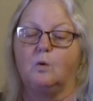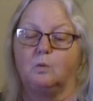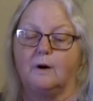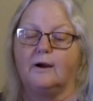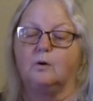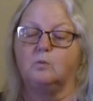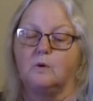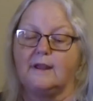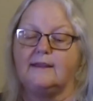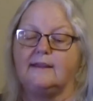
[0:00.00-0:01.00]
where
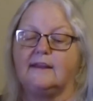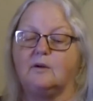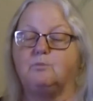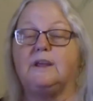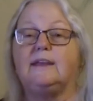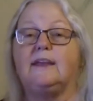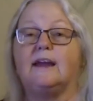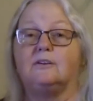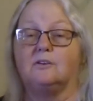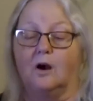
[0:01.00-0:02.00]
we can
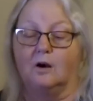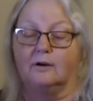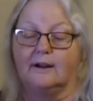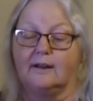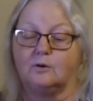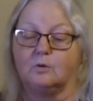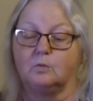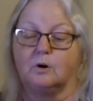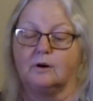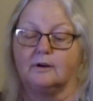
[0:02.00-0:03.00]
begin our inner
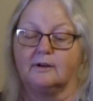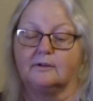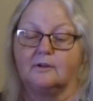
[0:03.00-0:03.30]
work.